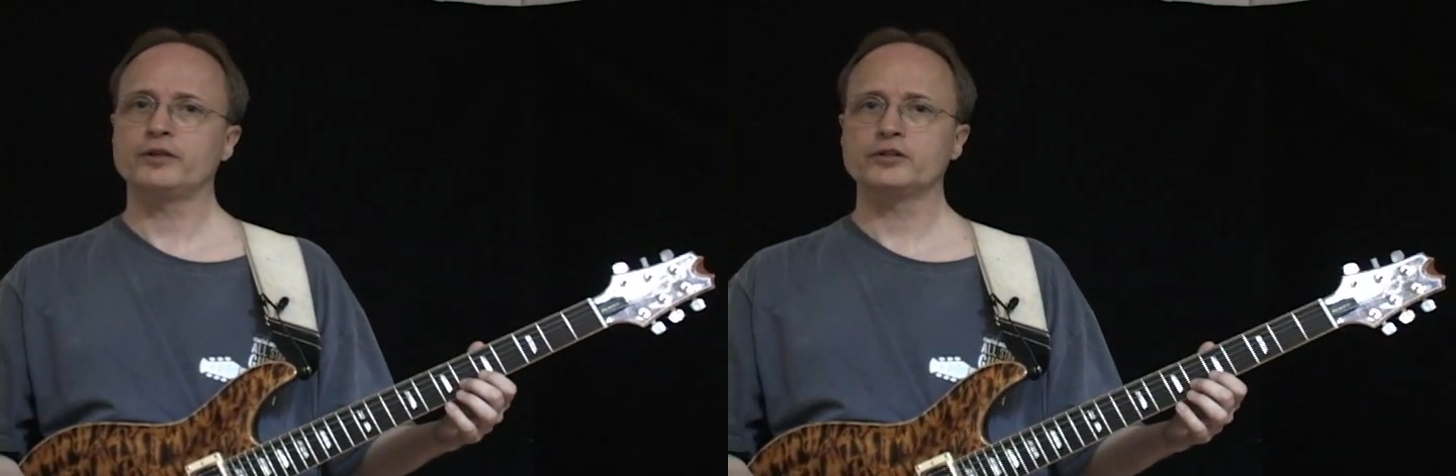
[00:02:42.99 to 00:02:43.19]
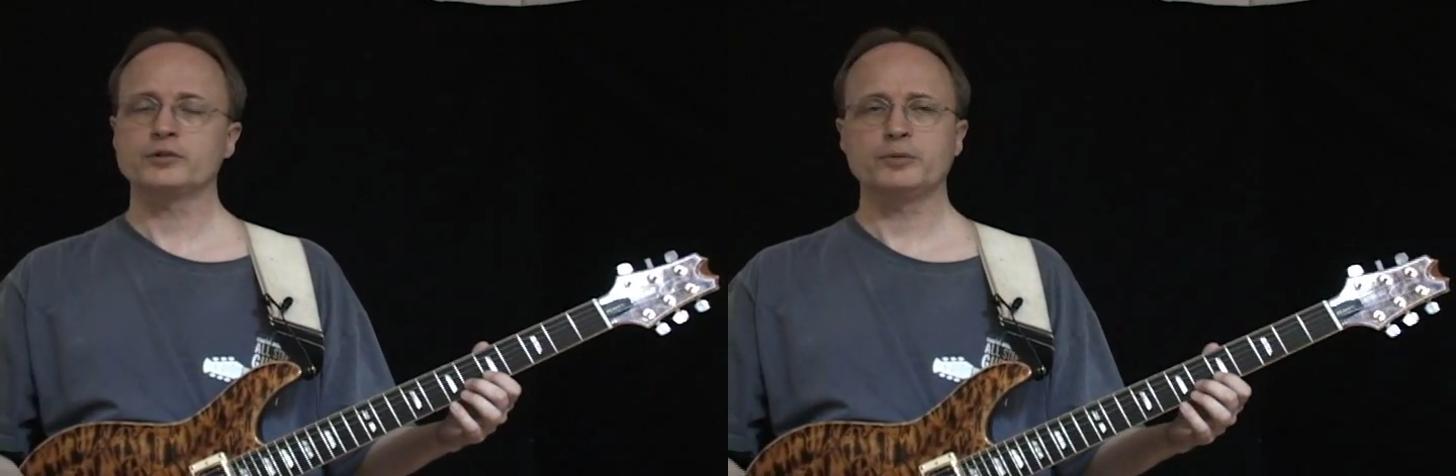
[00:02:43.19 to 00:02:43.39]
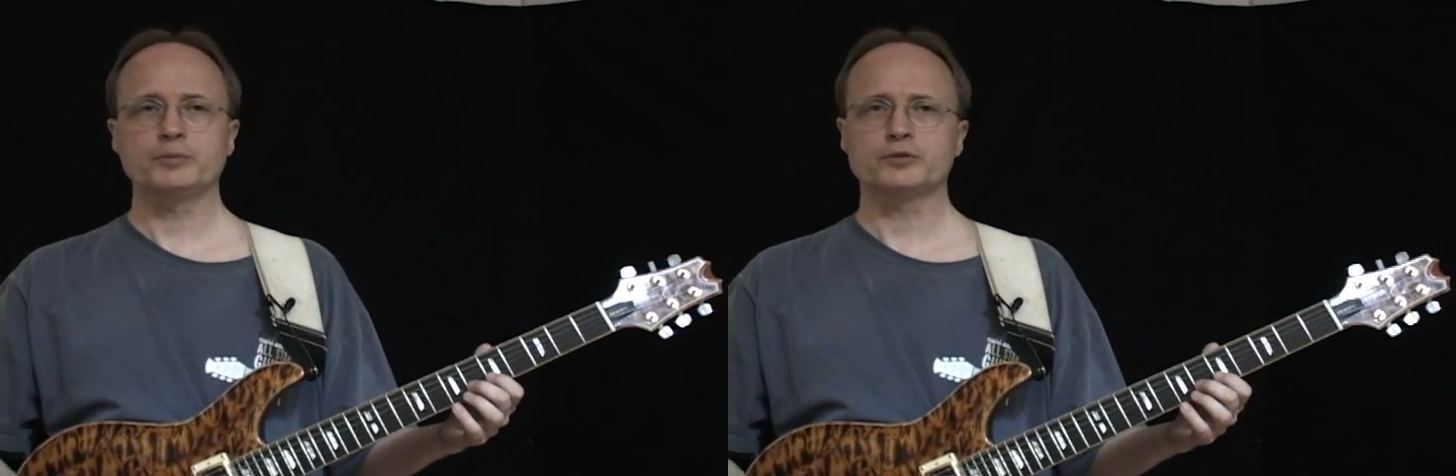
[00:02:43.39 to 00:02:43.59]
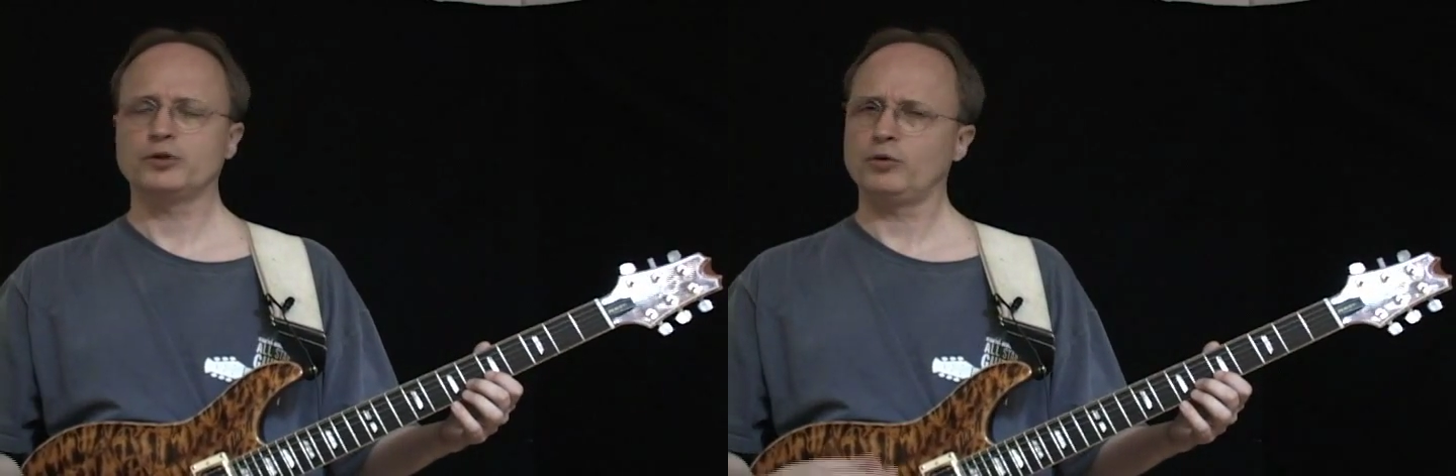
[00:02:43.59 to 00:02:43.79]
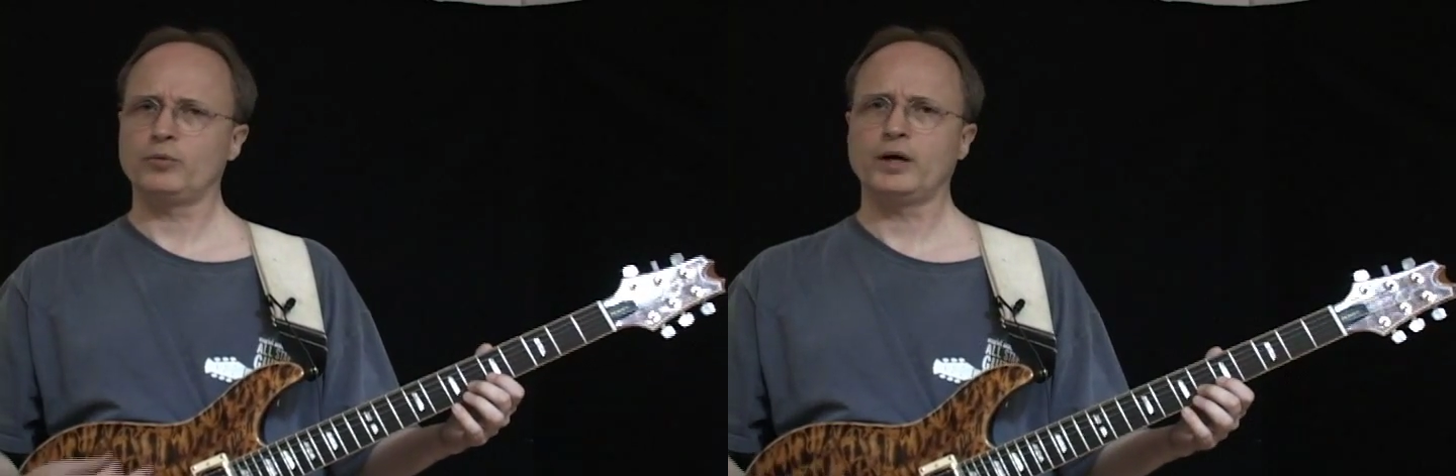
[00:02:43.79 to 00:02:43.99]
Now some people say,
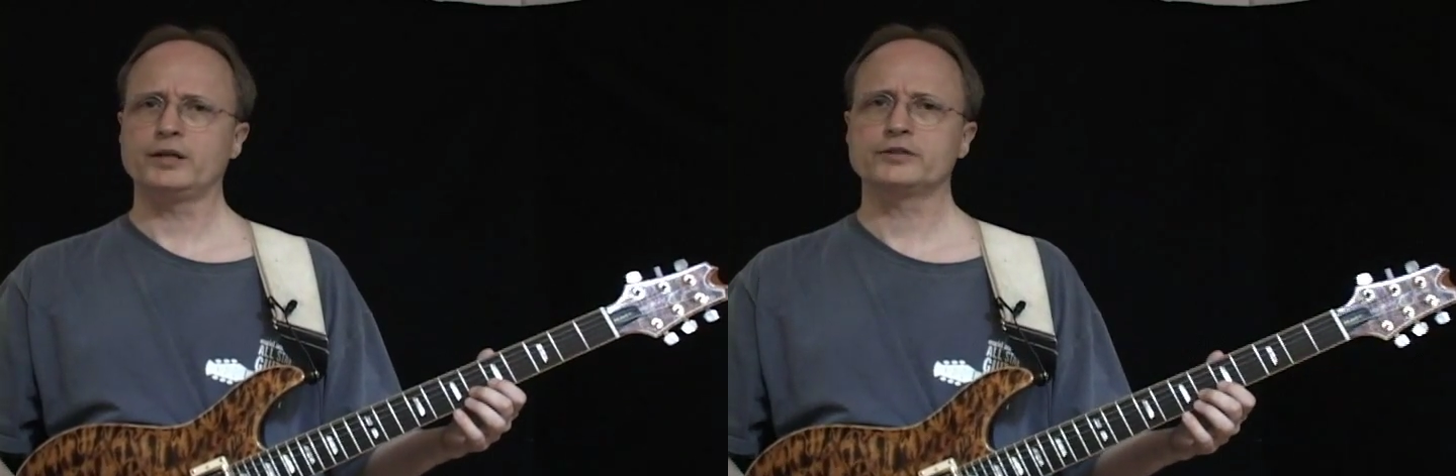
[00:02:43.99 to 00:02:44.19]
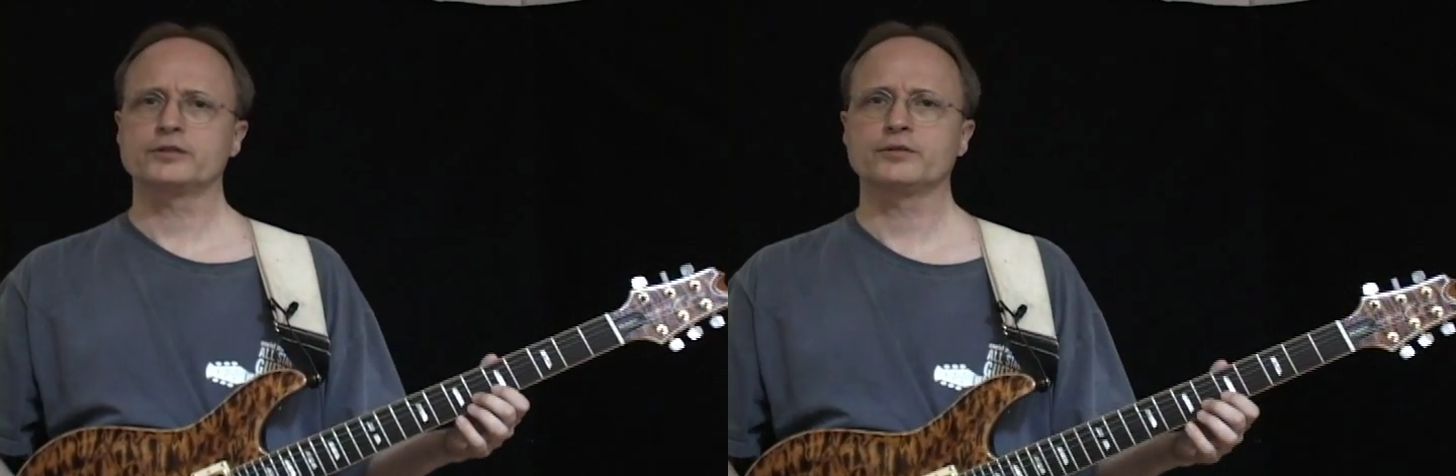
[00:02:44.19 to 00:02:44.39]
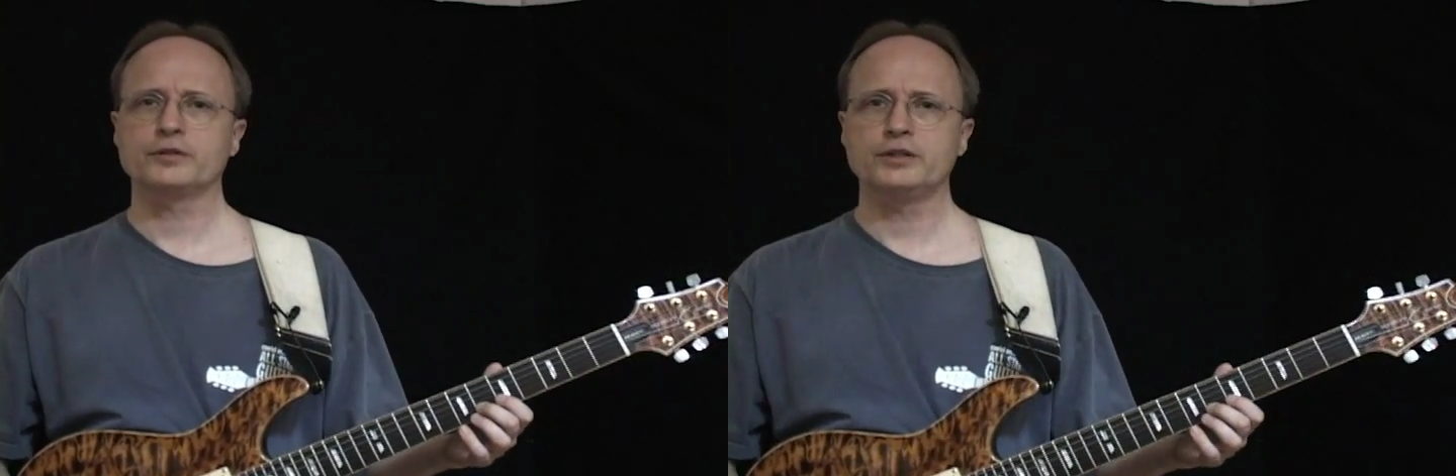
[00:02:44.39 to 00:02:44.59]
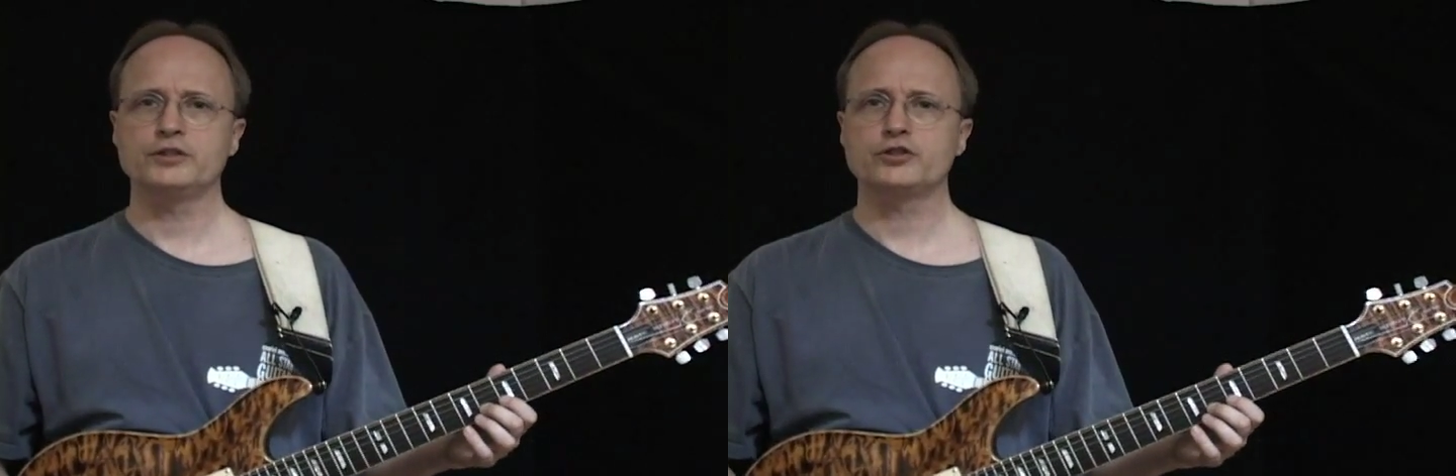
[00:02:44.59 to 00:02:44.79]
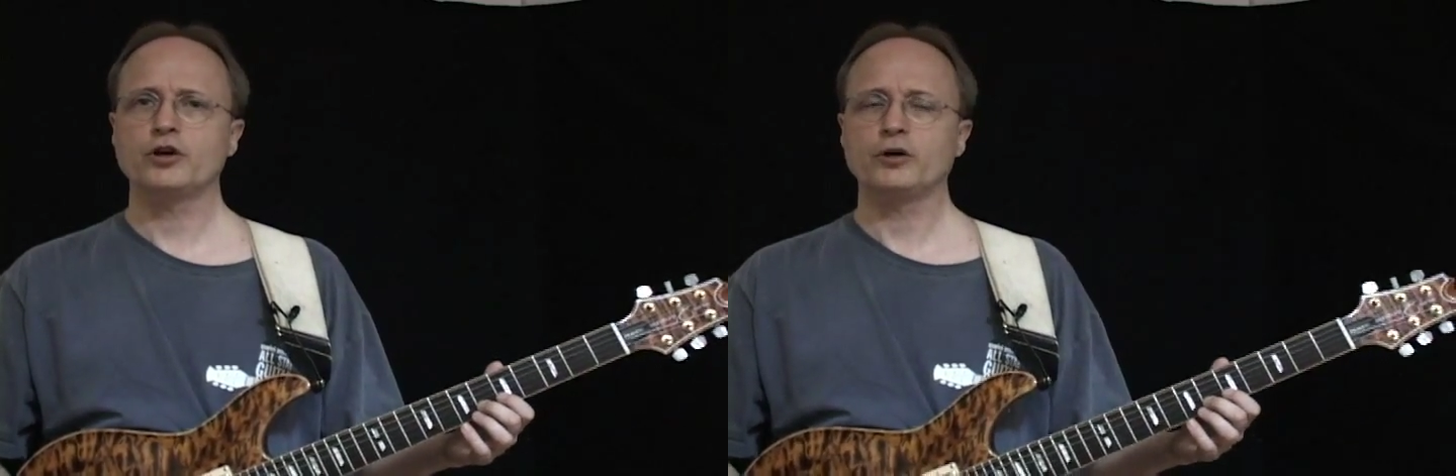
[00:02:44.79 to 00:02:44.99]
well, why isn't there an E
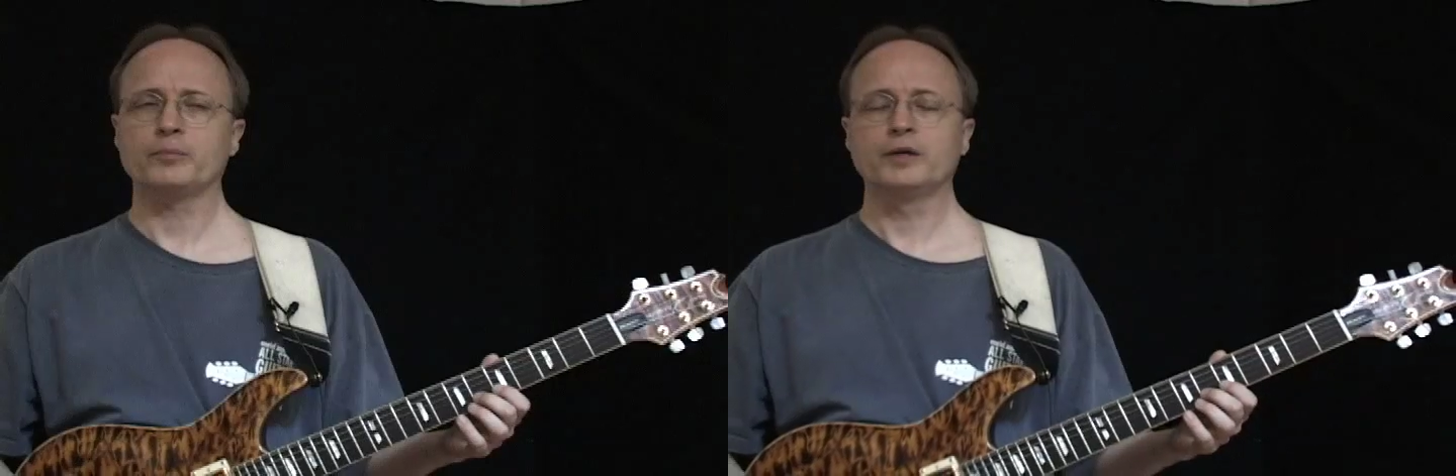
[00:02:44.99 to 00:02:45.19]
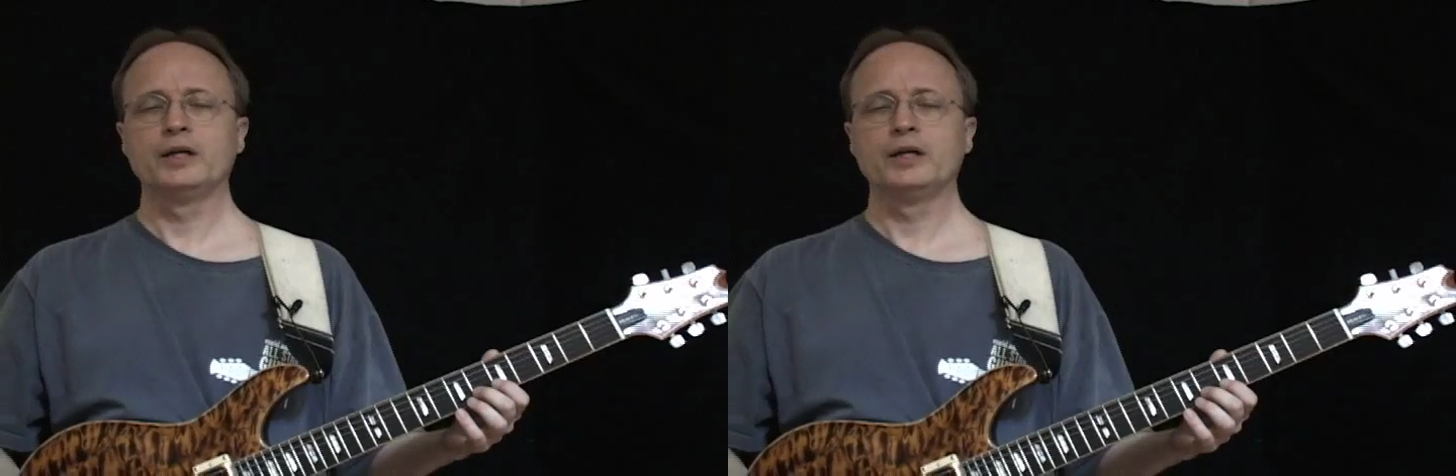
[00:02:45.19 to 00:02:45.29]
sharp?